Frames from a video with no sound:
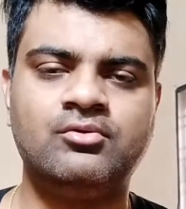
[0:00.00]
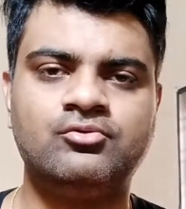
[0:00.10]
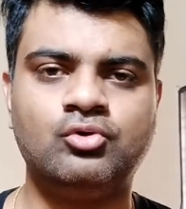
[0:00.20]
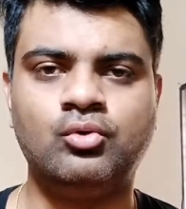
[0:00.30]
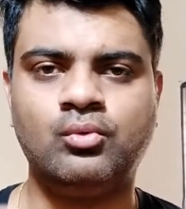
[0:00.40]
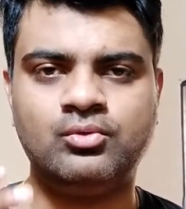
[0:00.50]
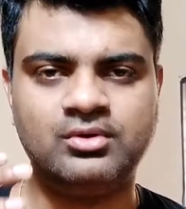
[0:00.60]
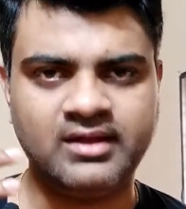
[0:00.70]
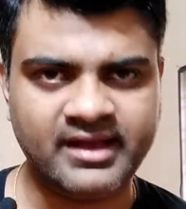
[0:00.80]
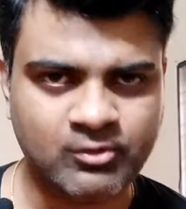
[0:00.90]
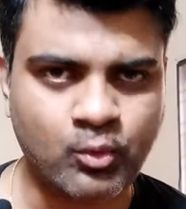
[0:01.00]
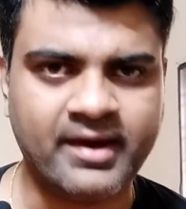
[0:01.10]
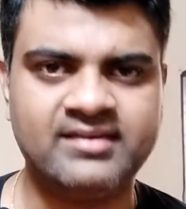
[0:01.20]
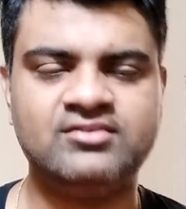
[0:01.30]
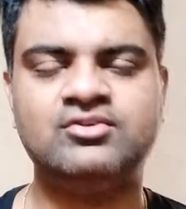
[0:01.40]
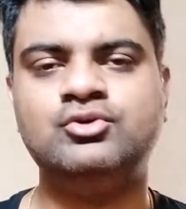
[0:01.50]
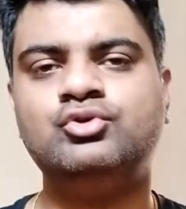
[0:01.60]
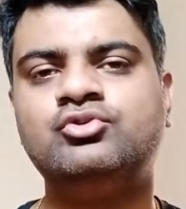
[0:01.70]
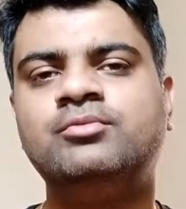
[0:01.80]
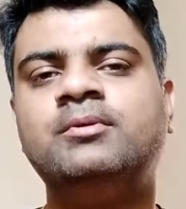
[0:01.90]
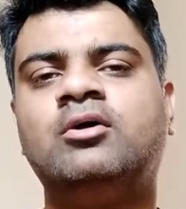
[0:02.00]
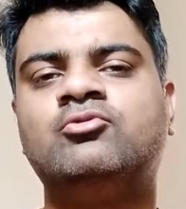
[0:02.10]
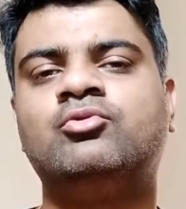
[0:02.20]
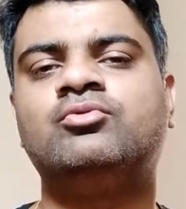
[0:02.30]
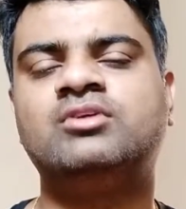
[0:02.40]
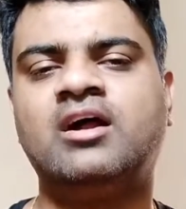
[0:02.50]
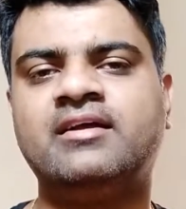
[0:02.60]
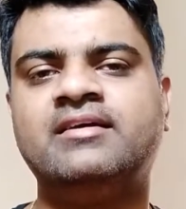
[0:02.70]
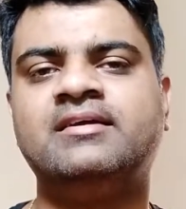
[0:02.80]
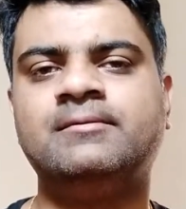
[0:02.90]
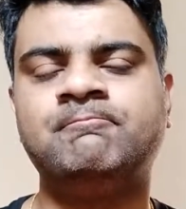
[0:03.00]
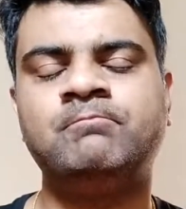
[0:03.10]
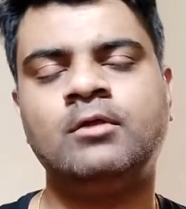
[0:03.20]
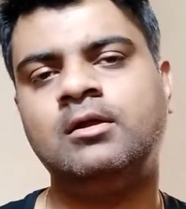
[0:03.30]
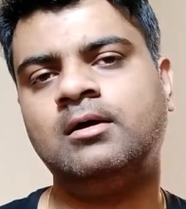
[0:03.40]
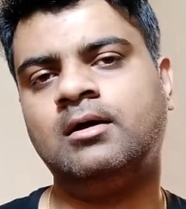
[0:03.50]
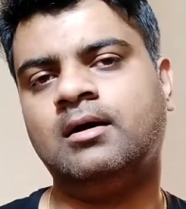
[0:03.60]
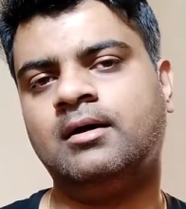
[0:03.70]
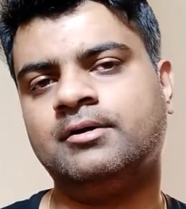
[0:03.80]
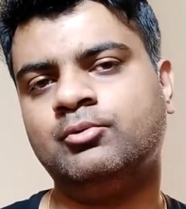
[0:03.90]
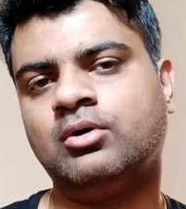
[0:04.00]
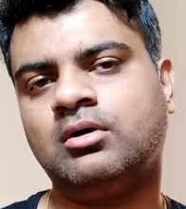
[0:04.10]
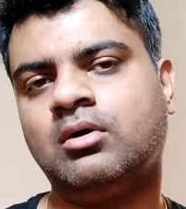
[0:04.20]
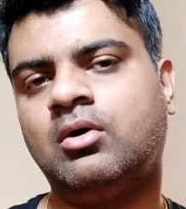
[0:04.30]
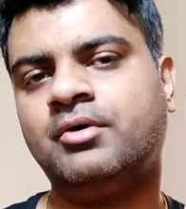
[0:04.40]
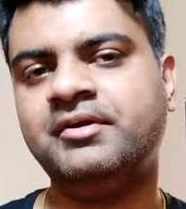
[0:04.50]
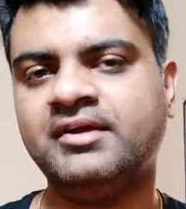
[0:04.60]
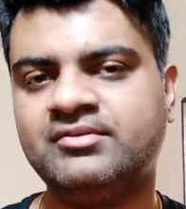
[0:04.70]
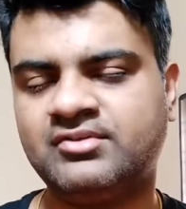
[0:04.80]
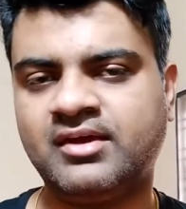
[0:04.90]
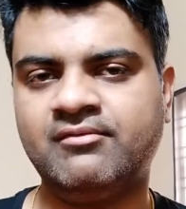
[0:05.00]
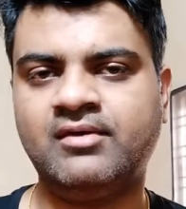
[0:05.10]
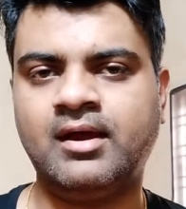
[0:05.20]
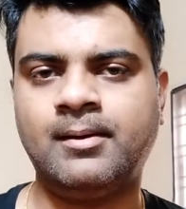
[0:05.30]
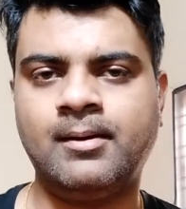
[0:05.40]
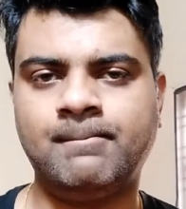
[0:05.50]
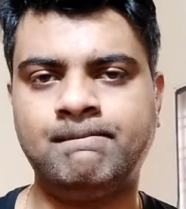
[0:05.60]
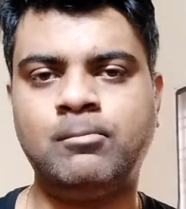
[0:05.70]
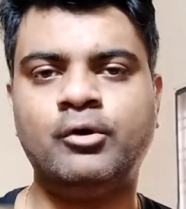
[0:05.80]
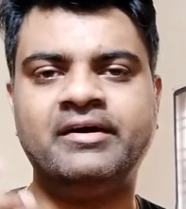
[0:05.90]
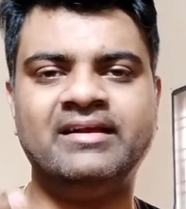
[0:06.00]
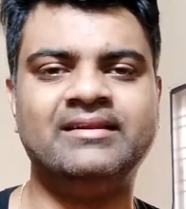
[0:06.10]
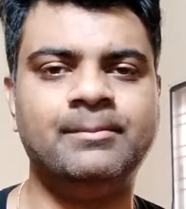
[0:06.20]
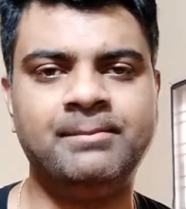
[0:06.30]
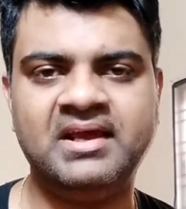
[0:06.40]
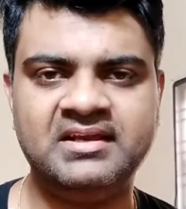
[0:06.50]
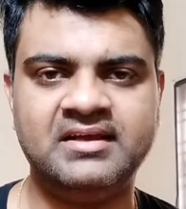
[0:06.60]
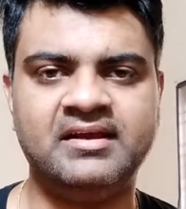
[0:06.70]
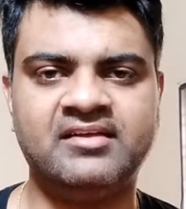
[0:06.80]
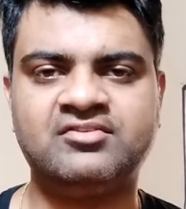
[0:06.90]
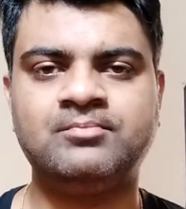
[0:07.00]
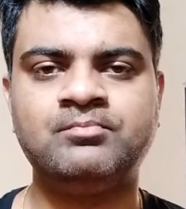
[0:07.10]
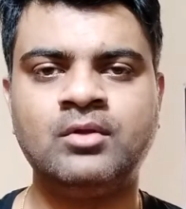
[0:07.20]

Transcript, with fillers: so likewise, you should be also targeting uh, your audience, uh, pointing their pain areas.